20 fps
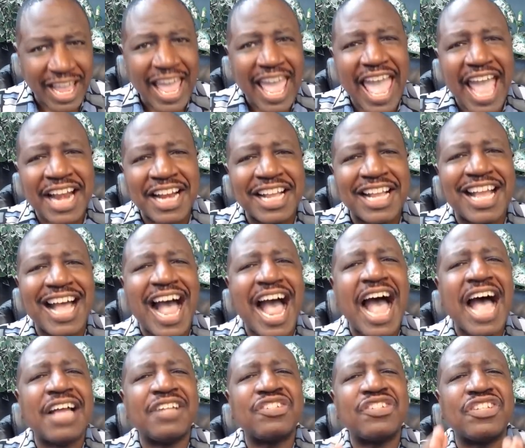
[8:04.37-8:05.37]
And
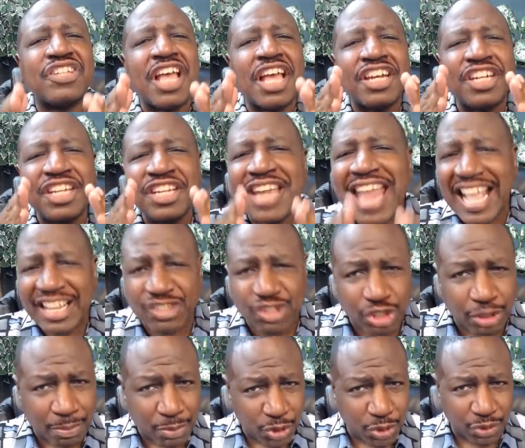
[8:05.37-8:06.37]
God's next
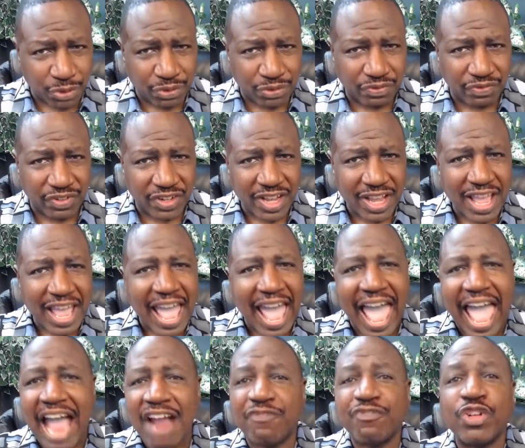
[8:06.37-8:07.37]
move
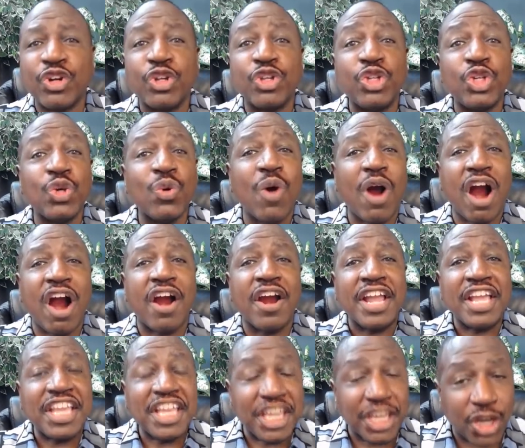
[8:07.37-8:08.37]
after you are
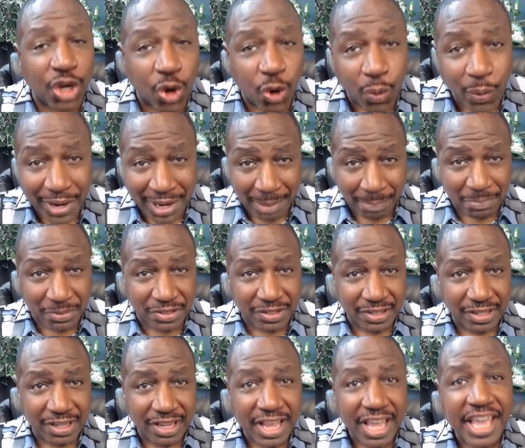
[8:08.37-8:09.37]
equipped
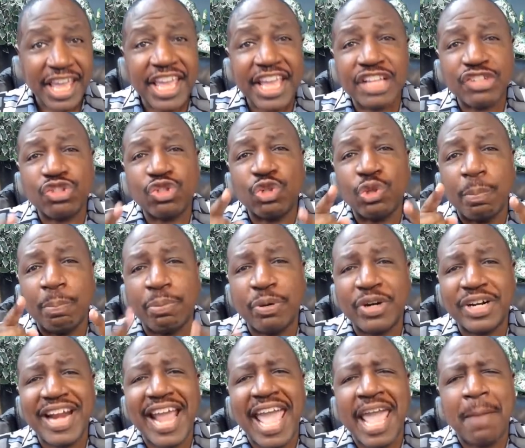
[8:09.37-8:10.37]
is to put
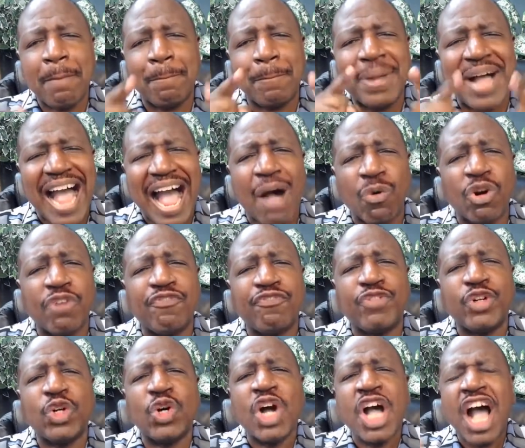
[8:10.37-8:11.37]
a
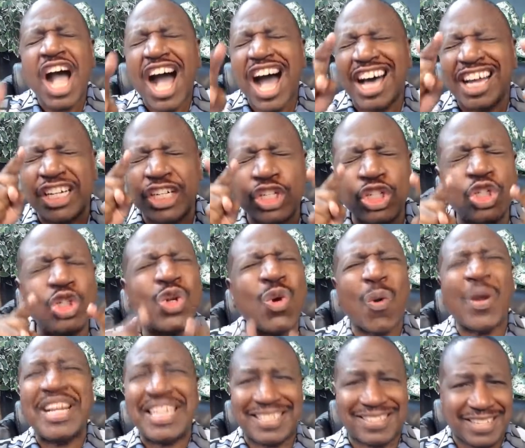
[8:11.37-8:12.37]
powerful
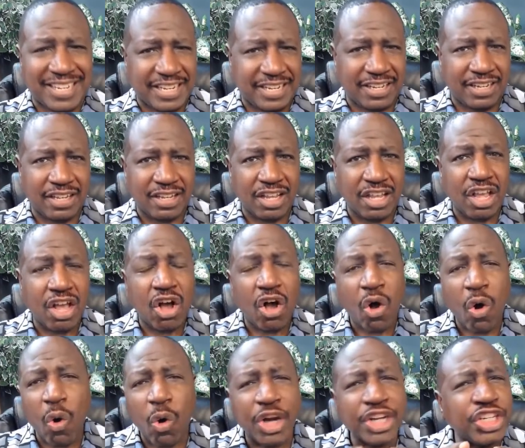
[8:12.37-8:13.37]
anointing
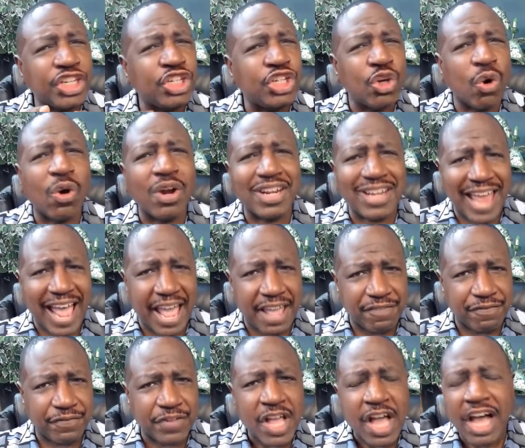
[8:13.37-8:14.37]
on your
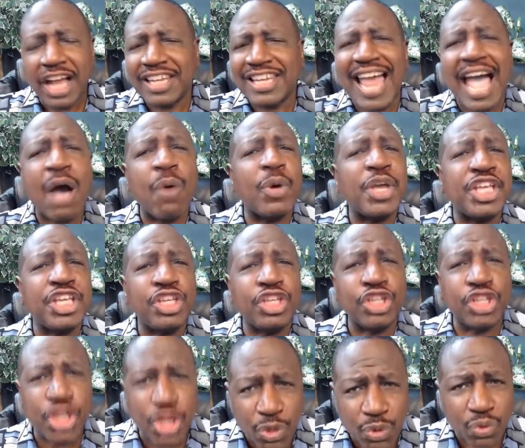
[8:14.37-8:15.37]
life, allowing
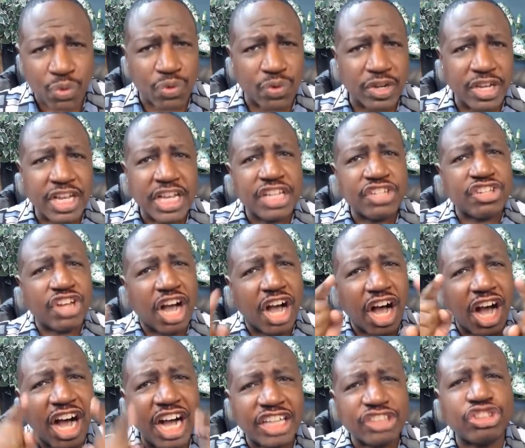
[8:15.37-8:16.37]
you to
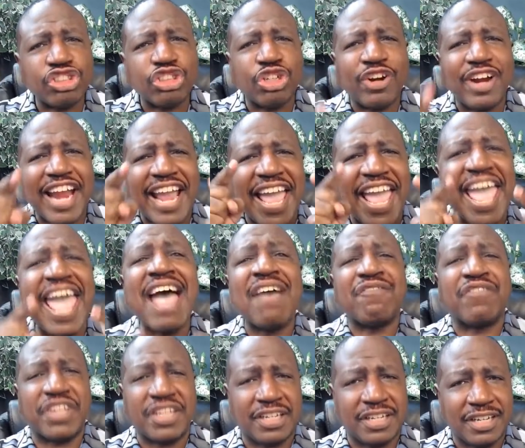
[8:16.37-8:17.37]
usher
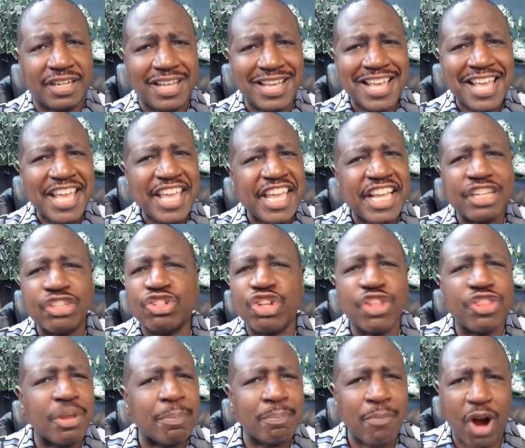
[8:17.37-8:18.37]
heaven into
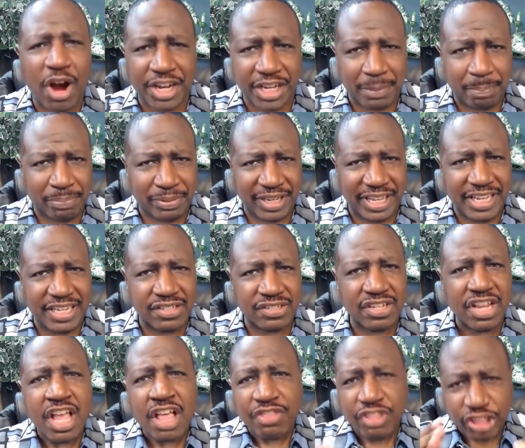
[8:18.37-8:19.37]
the marketplace,
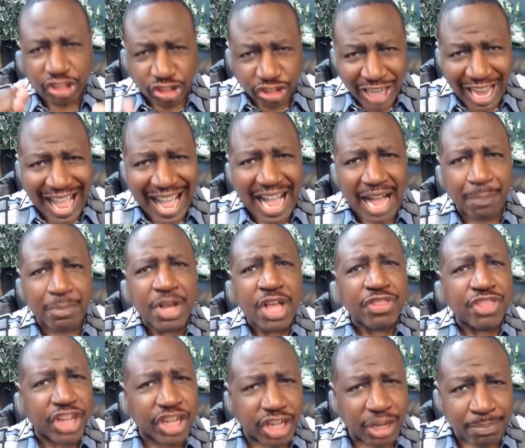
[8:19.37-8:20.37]
the job,
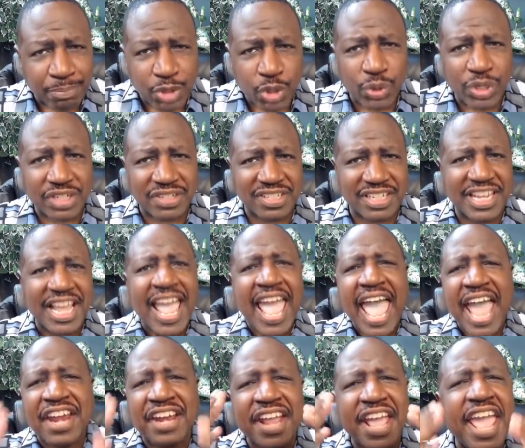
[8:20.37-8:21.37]
the community,
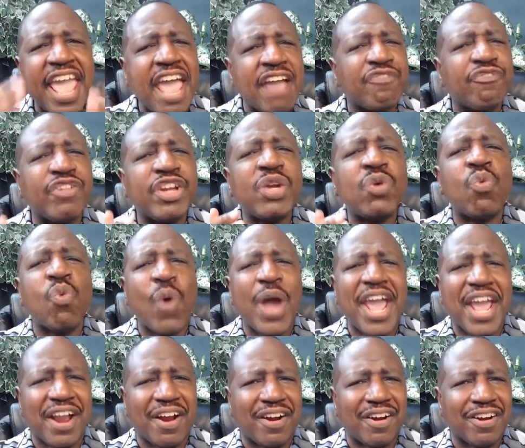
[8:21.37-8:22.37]
and
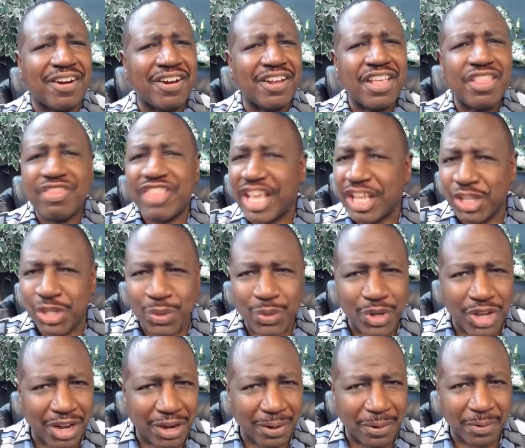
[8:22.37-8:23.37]
everywhere that you
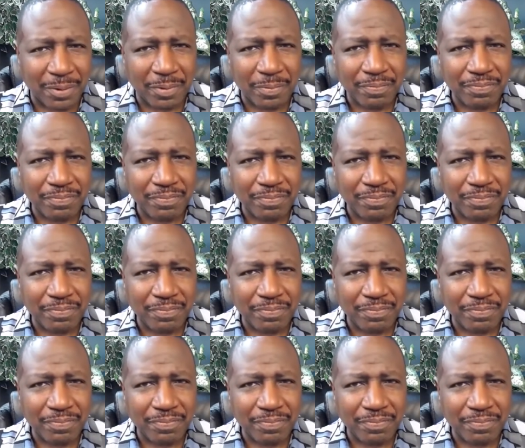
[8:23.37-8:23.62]
go.